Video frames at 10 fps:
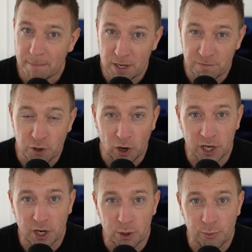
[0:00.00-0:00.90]
But you've
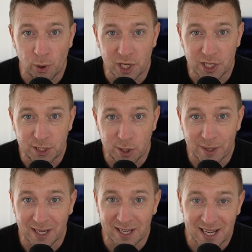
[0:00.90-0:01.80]
got to know what you're
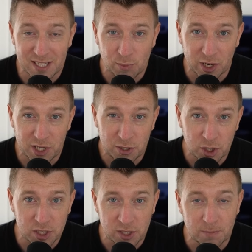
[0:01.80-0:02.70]
doing, and that is why you
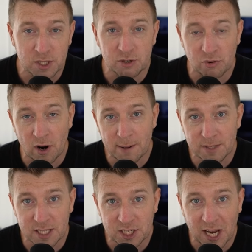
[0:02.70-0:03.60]
should subscribe
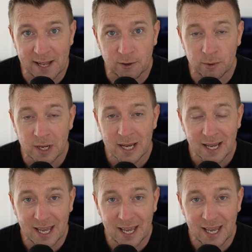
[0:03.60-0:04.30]
to the channel,